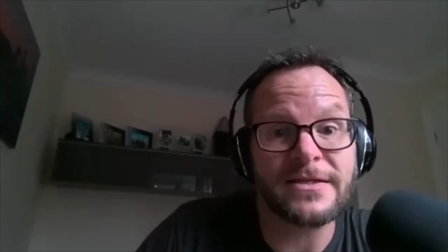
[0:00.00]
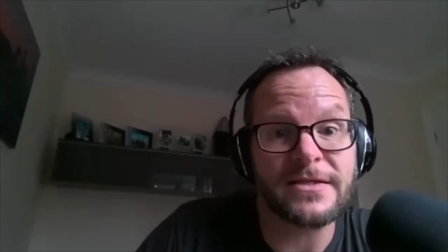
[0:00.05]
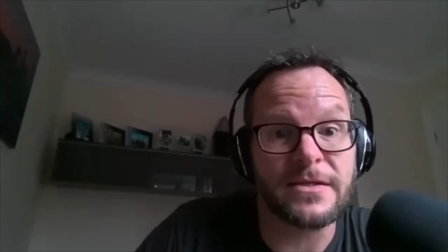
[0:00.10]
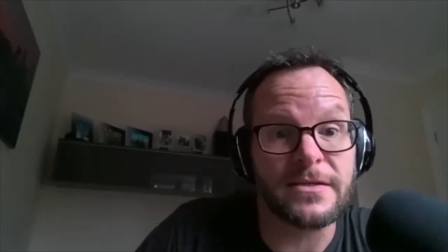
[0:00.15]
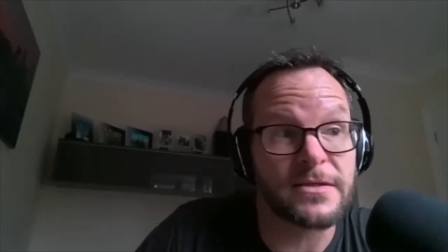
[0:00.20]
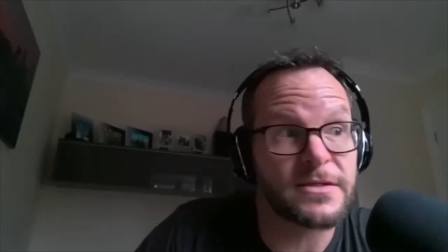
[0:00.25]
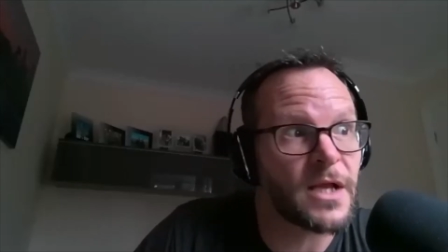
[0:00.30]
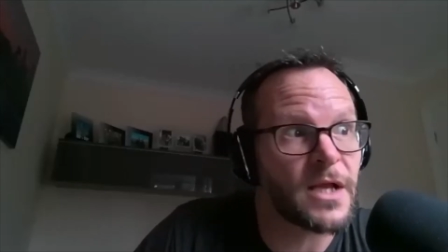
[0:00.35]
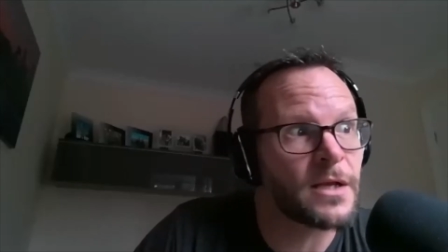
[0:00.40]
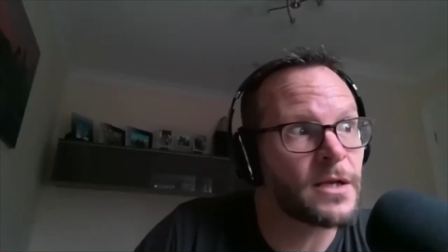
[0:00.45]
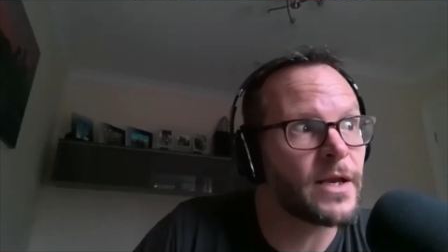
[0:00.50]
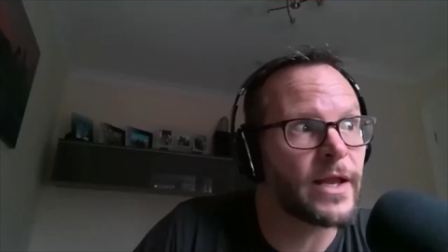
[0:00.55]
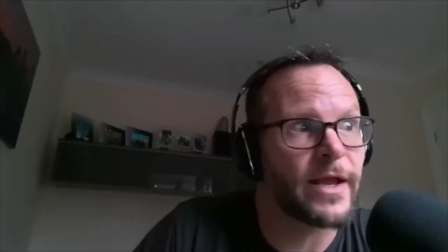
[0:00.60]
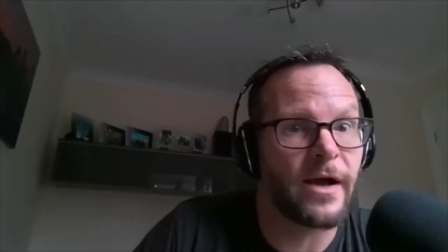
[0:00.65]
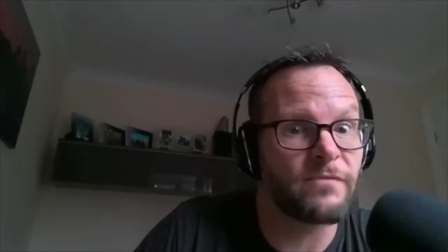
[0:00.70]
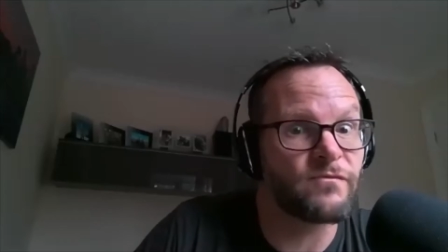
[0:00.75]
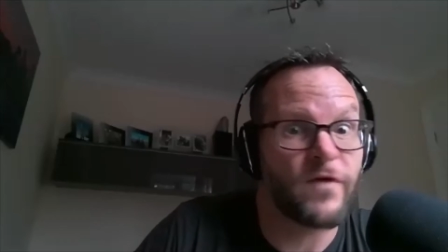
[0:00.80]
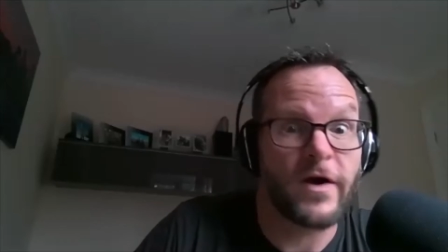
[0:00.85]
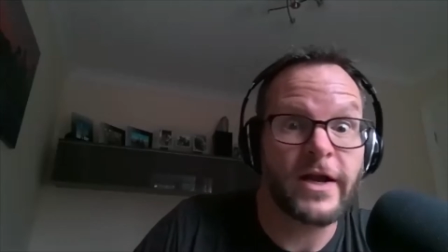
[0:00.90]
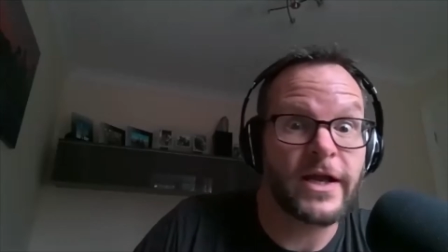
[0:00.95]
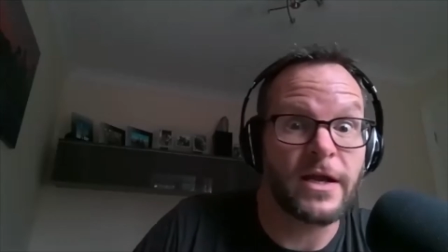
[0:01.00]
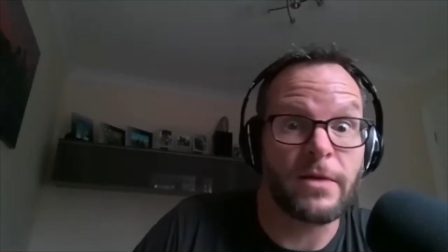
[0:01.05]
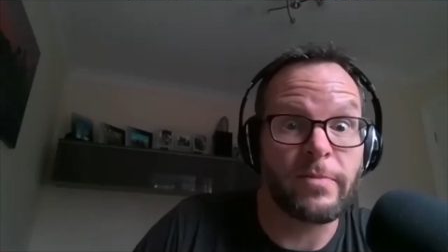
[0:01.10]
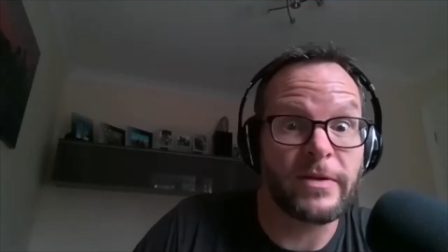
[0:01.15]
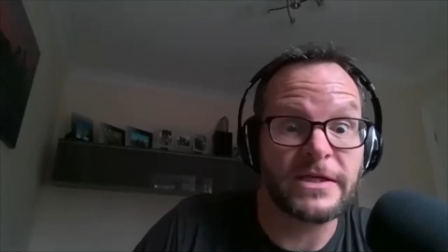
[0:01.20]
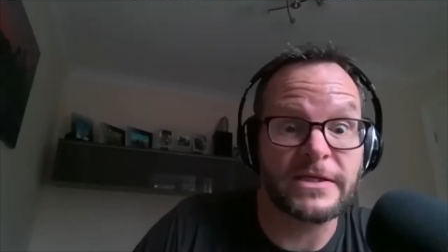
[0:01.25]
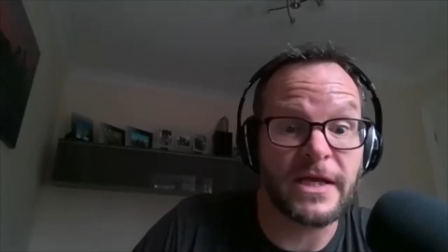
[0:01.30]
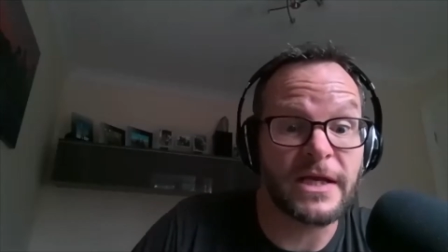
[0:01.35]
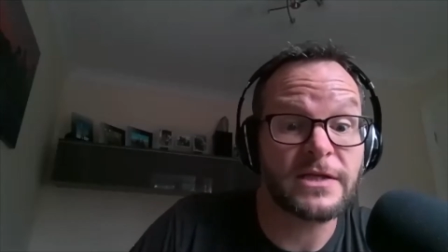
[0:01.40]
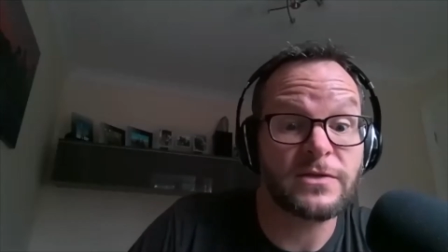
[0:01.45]
and suddenly I'm running a
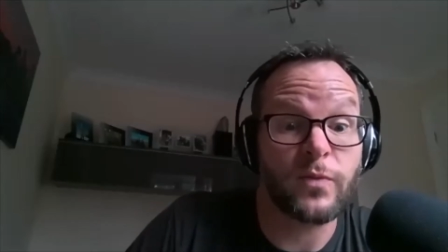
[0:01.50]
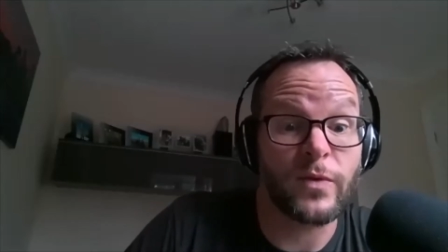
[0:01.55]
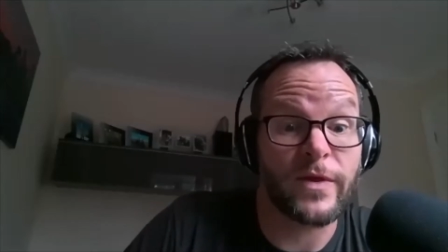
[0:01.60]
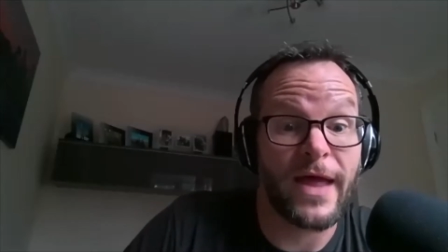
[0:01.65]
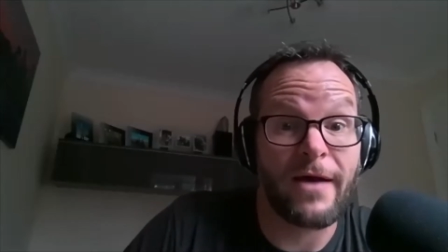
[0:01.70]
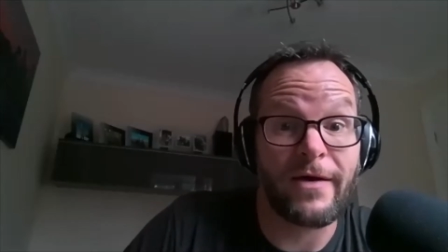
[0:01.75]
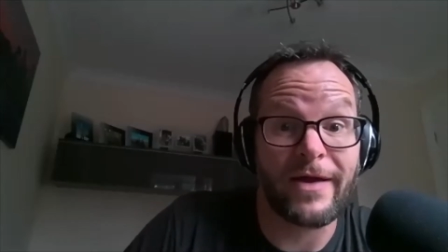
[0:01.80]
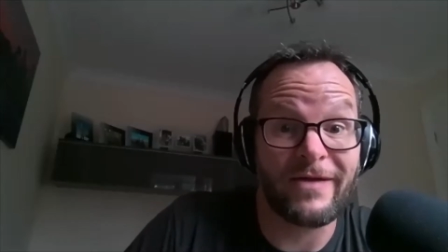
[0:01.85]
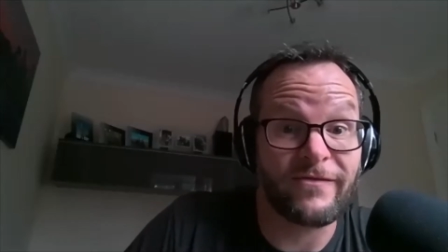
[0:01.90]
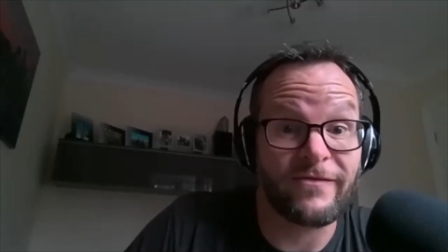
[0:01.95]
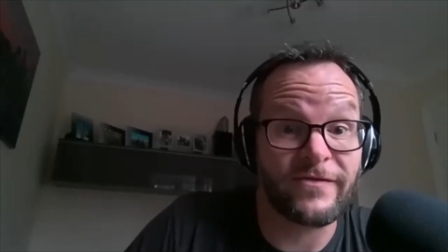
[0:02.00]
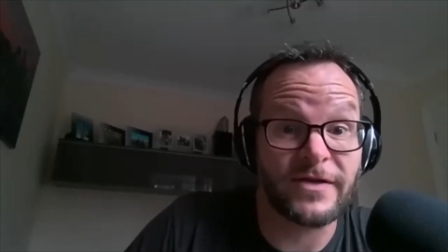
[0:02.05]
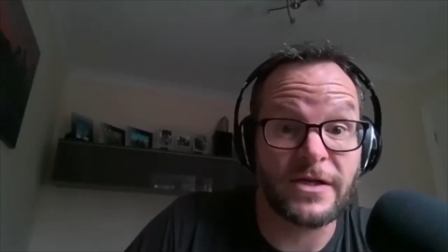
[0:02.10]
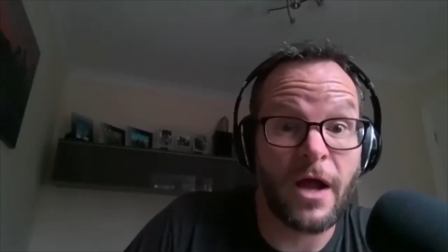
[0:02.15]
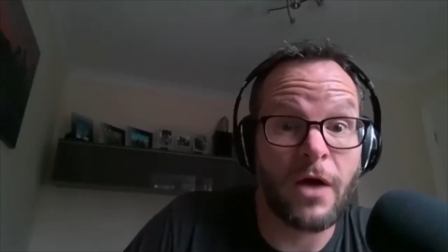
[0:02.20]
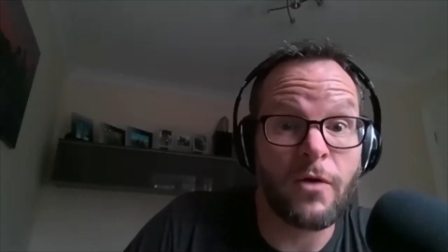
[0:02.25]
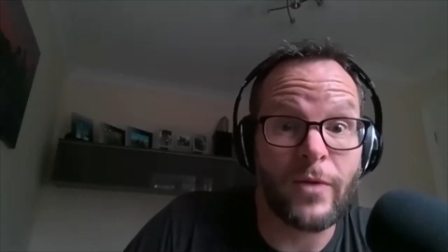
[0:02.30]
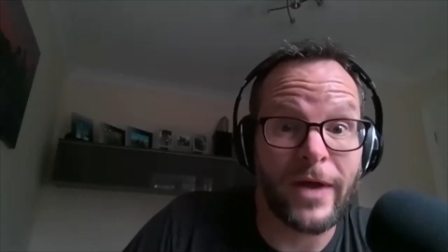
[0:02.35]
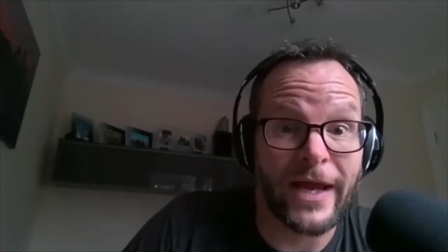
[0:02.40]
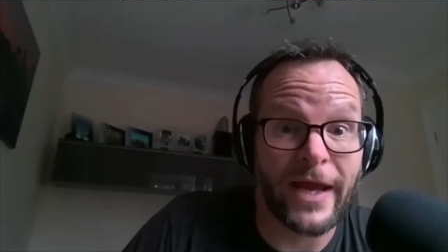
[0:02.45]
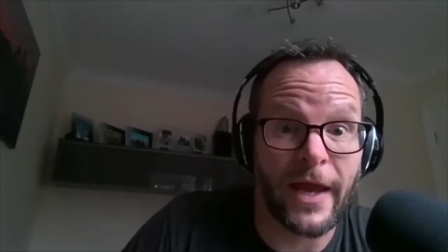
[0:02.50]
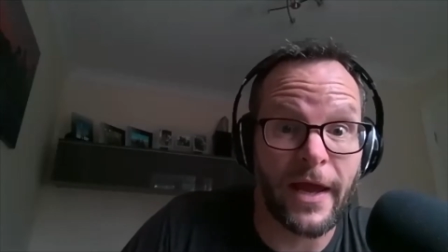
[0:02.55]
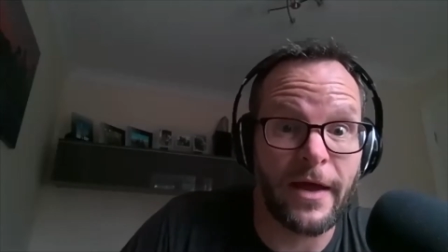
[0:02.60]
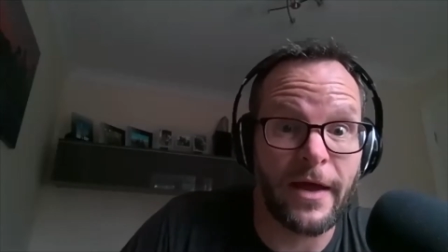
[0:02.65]
business without even knowing it.